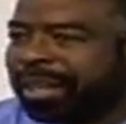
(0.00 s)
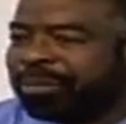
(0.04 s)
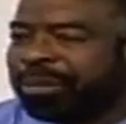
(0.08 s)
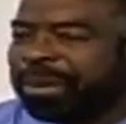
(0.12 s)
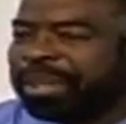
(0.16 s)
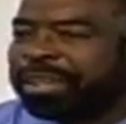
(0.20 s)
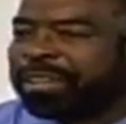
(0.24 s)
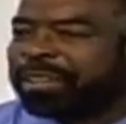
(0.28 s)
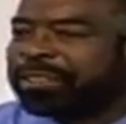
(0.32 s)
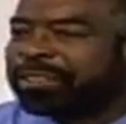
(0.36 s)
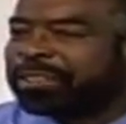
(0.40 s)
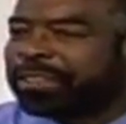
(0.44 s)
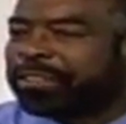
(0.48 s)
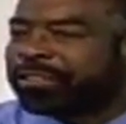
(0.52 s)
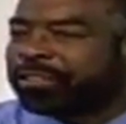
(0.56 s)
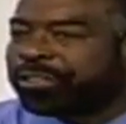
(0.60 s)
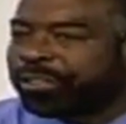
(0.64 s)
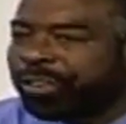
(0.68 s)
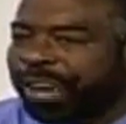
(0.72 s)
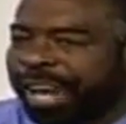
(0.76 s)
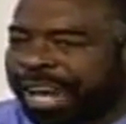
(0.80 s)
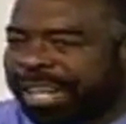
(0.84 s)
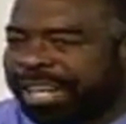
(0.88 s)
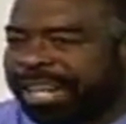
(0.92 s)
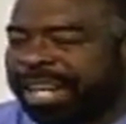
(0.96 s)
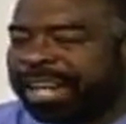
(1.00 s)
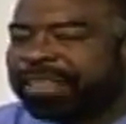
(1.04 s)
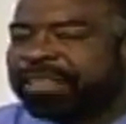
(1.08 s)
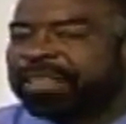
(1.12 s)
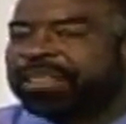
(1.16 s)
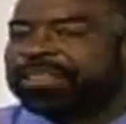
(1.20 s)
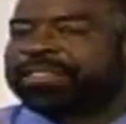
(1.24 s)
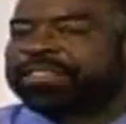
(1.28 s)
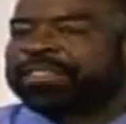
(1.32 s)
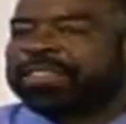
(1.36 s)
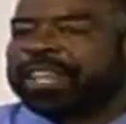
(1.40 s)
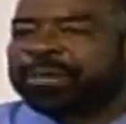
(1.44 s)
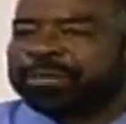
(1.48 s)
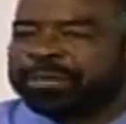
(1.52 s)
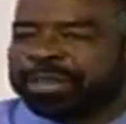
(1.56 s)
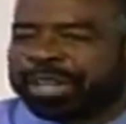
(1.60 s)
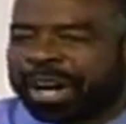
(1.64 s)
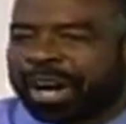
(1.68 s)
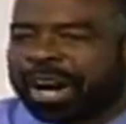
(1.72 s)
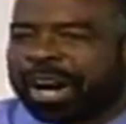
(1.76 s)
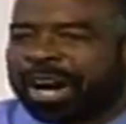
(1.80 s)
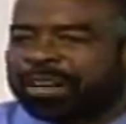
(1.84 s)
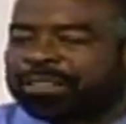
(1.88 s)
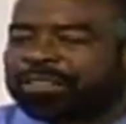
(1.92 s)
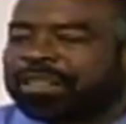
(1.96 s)
Because the training, the
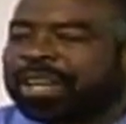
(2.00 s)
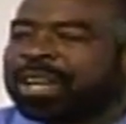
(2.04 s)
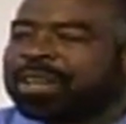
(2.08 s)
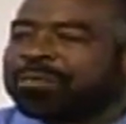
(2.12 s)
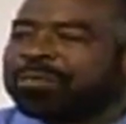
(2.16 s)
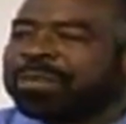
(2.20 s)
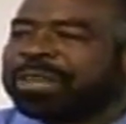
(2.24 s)
seminars,